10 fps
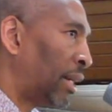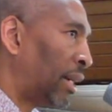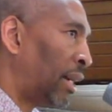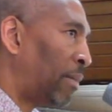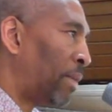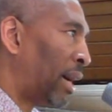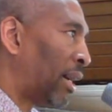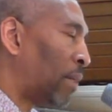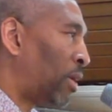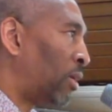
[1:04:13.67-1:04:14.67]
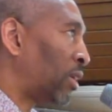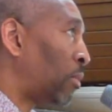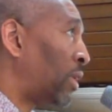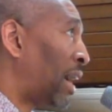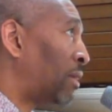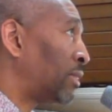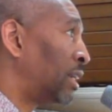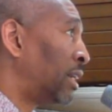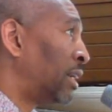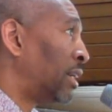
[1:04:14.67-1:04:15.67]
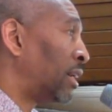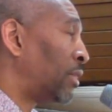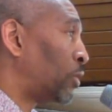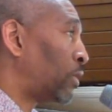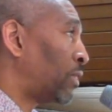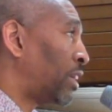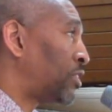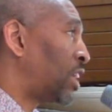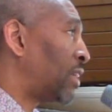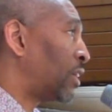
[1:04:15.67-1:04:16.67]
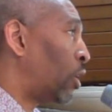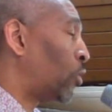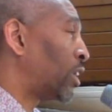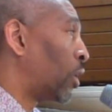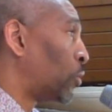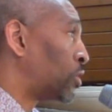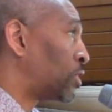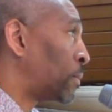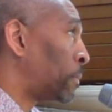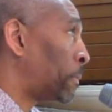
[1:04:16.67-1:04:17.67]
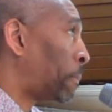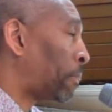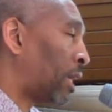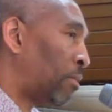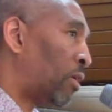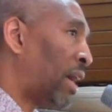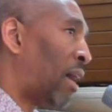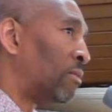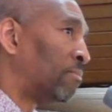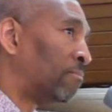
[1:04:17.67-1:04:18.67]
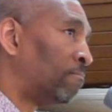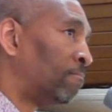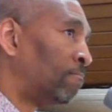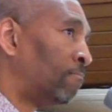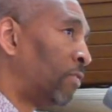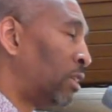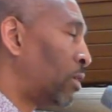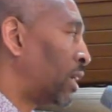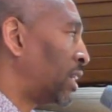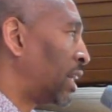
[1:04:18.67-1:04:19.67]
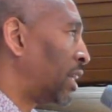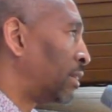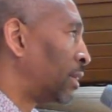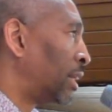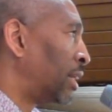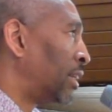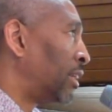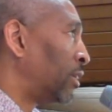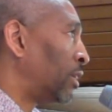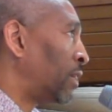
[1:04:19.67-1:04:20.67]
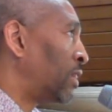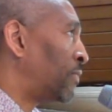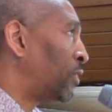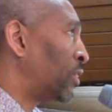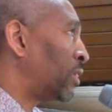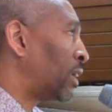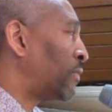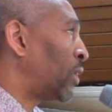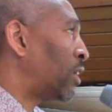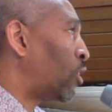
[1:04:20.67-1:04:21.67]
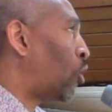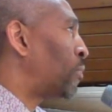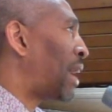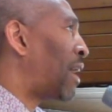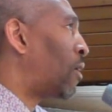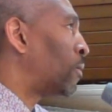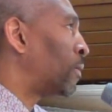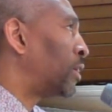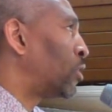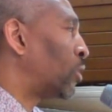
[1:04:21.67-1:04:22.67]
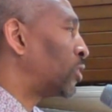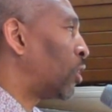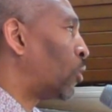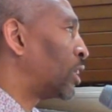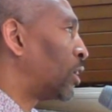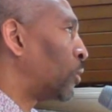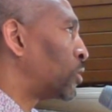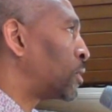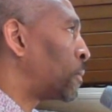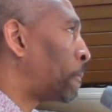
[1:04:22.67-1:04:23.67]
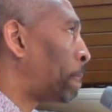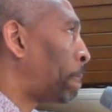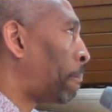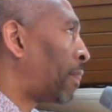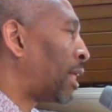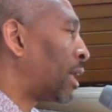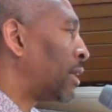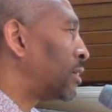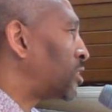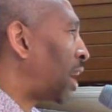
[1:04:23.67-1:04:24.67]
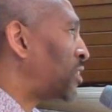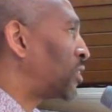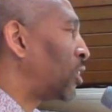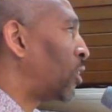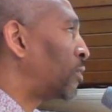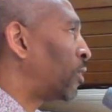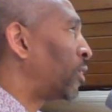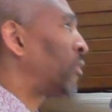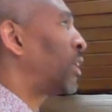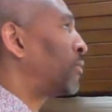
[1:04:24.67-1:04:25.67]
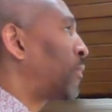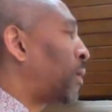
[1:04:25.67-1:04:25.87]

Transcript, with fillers: Amen. Come on, come on out. Uh, those of you that are seeking the Holy Ghost, come on out. You can get it. Even if you're if you're at home now and you want the Holy Ghost, uh, just ask the Lord. Lift